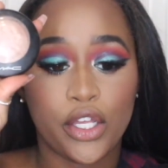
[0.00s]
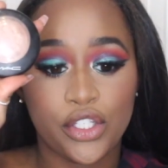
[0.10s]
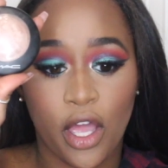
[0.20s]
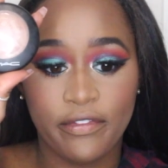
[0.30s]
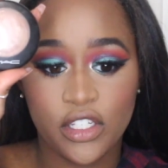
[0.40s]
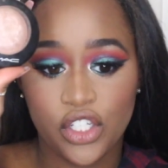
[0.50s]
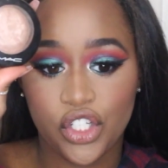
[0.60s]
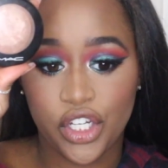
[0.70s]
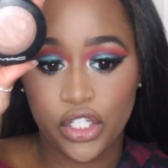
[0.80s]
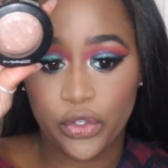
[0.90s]
Soft and
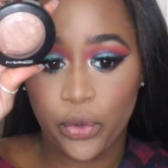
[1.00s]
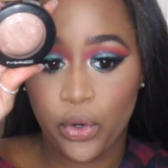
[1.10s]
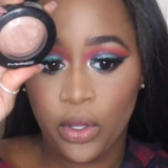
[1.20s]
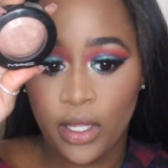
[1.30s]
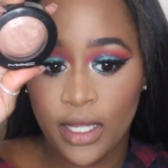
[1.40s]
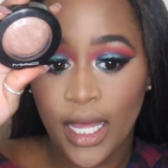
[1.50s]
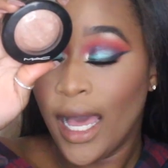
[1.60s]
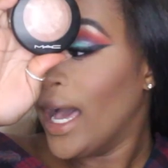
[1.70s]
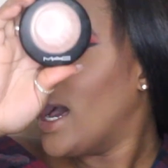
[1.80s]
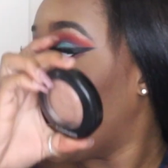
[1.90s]
Gentle
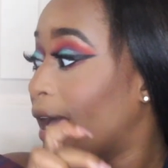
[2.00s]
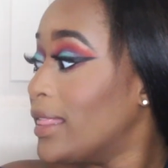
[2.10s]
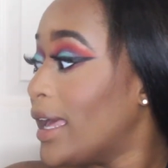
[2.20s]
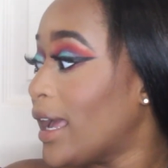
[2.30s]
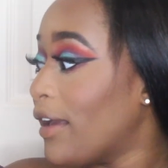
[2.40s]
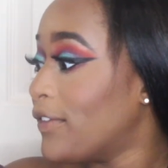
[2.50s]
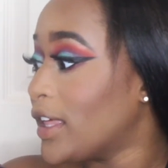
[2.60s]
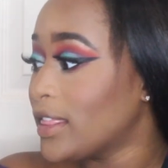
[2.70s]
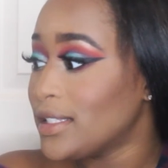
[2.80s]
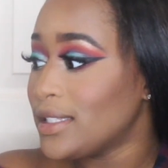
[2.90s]
highlight. I feel
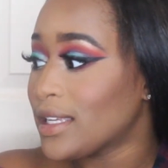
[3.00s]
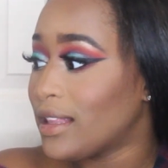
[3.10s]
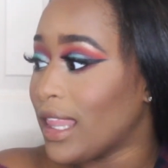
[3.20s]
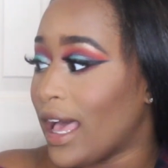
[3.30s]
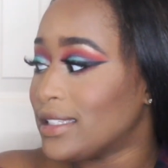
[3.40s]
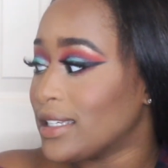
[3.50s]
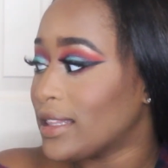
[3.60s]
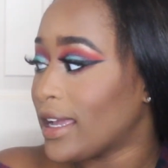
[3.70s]
like this is a classic.